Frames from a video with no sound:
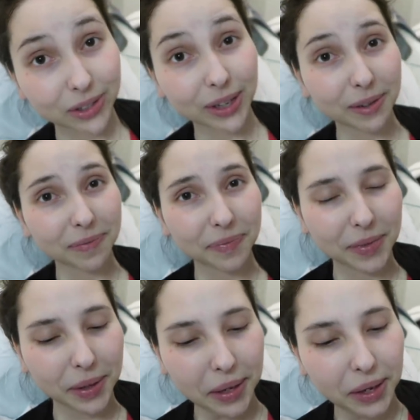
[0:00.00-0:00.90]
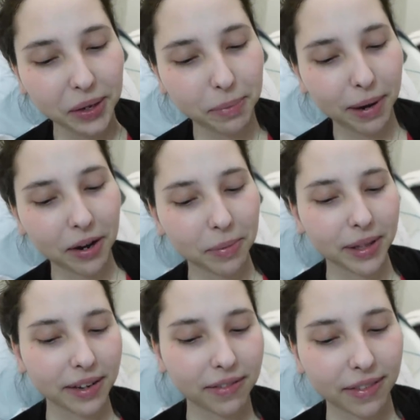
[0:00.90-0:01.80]
So you better
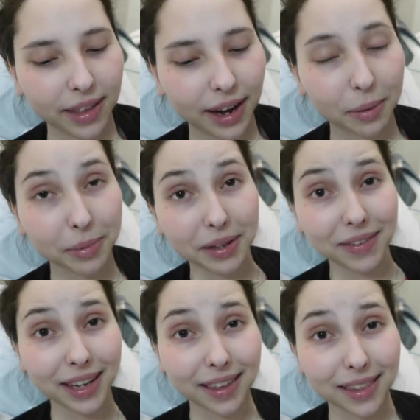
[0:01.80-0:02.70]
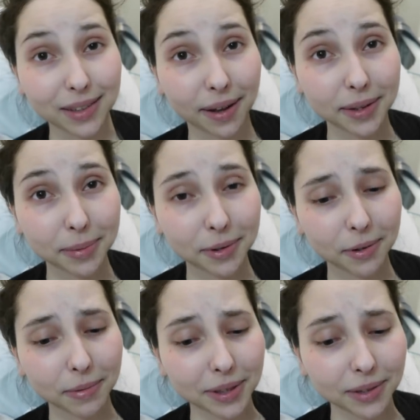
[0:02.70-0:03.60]
believe that I am leaving this
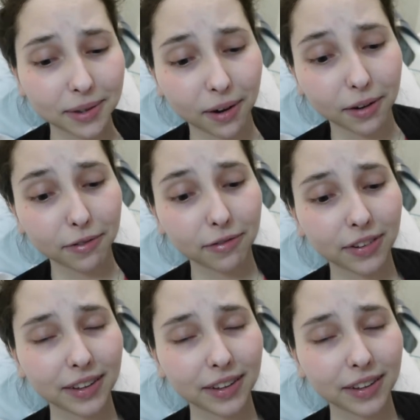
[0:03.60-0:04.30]
hospital with a scarf.